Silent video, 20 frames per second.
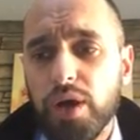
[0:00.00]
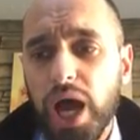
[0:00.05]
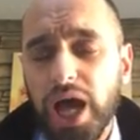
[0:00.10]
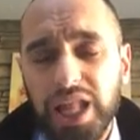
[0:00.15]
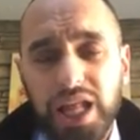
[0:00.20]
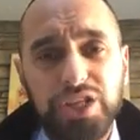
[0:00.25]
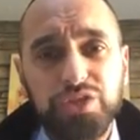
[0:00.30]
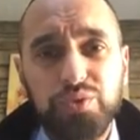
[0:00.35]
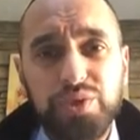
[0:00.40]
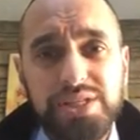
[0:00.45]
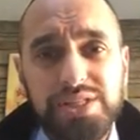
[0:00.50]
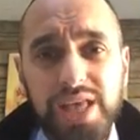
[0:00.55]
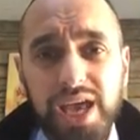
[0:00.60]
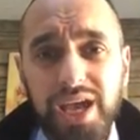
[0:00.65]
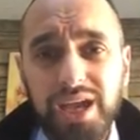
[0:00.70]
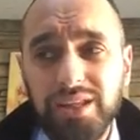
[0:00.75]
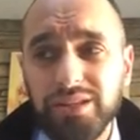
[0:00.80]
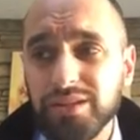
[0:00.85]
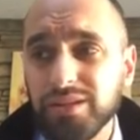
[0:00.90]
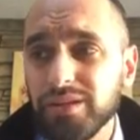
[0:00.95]
And as we
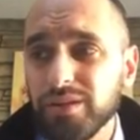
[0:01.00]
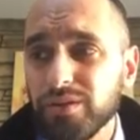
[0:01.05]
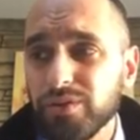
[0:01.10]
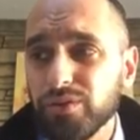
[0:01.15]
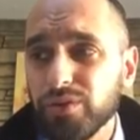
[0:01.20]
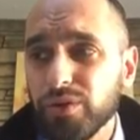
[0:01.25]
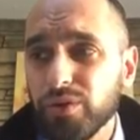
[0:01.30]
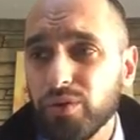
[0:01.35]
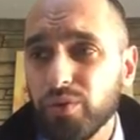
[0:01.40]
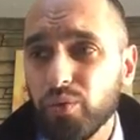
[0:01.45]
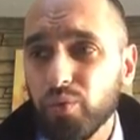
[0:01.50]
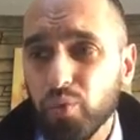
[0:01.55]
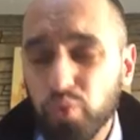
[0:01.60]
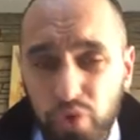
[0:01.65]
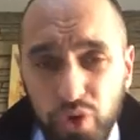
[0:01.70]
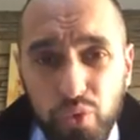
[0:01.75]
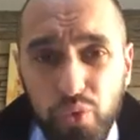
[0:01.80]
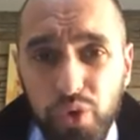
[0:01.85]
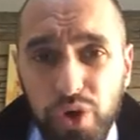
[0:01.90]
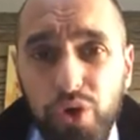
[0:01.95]
said,
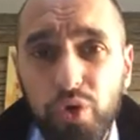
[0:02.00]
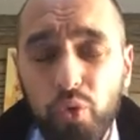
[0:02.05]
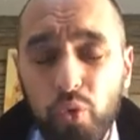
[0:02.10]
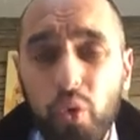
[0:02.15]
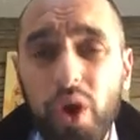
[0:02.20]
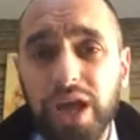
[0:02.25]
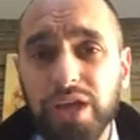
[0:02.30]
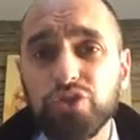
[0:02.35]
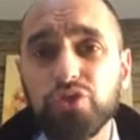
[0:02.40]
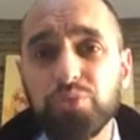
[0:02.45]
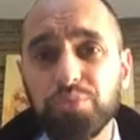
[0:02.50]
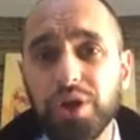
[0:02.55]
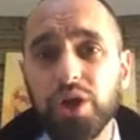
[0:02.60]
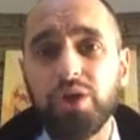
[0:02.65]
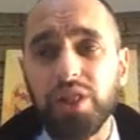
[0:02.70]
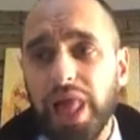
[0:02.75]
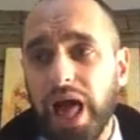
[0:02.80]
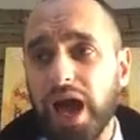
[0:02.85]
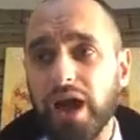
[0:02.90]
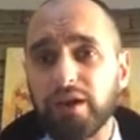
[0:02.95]
the real way to be
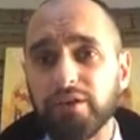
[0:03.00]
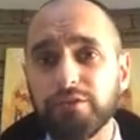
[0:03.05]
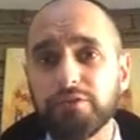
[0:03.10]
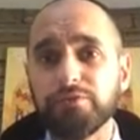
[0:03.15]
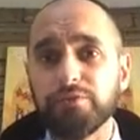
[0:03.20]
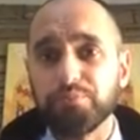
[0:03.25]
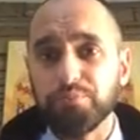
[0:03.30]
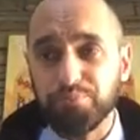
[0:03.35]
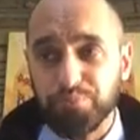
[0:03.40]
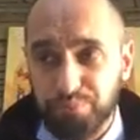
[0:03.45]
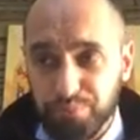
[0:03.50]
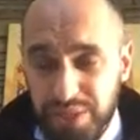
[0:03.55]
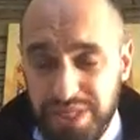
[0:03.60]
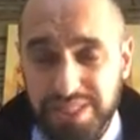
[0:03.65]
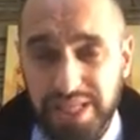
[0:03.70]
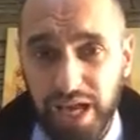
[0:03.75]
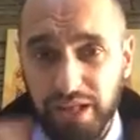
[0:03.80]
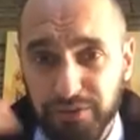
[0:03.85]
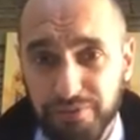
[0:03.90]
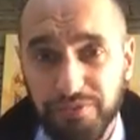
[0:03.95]
alive,
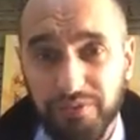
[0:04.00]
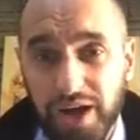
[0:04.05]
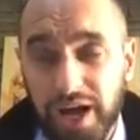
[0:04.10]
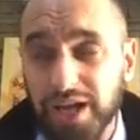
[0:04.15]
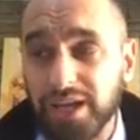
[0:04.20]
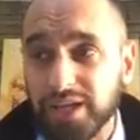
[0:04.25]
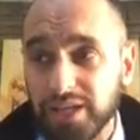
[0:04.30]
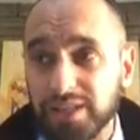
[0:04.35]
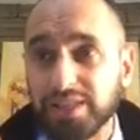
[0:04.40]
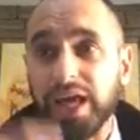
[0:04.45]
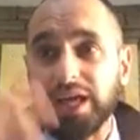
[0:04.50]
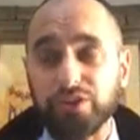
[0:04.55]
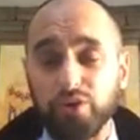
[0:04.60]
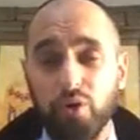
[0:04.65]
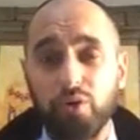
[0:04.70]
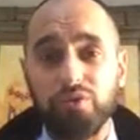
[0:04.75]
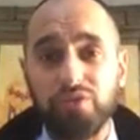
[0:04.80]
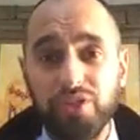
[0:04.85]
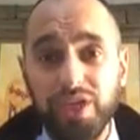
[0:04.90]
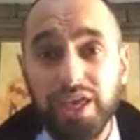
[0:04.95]
besides fighting that
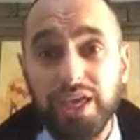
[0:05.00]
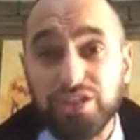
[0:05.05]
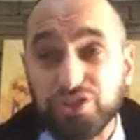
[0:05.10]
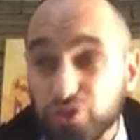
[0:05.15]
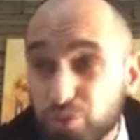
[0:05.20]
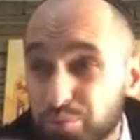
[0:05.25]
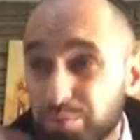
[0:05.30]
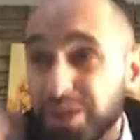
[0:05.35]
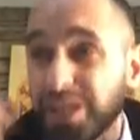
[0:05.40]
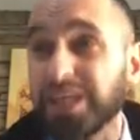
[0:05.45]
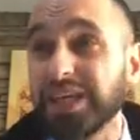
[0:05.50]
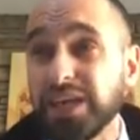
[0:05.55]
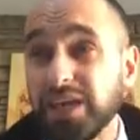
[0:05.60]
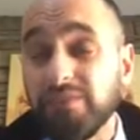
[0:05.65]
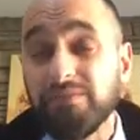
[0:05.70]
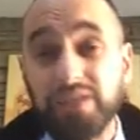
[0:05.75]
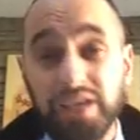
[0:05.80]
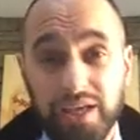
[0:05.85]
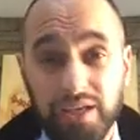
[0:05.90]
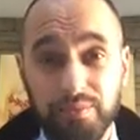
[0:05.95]
whole thing, is to be
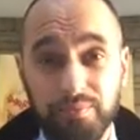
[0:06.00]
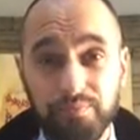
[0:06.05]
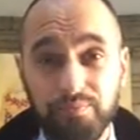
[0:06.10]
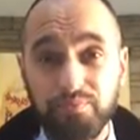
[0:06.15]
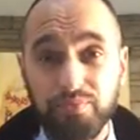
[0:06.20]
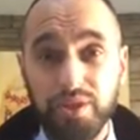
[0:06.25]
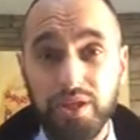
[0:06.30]
giving.